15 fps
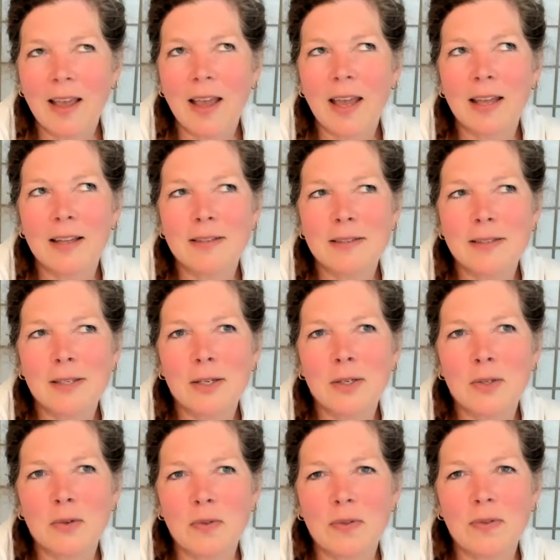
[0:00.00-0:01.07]
And
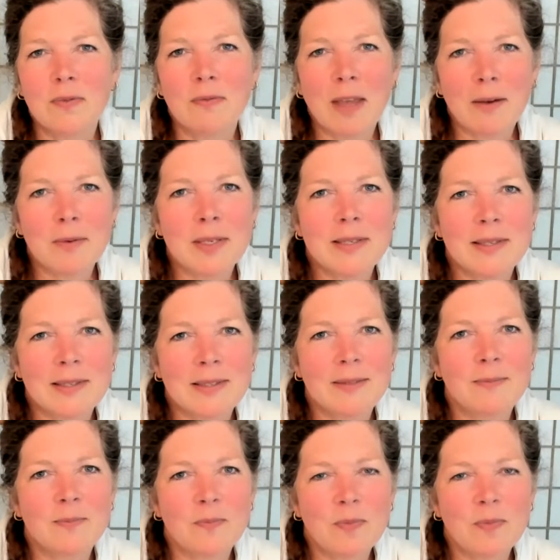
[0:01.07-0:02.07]
so that was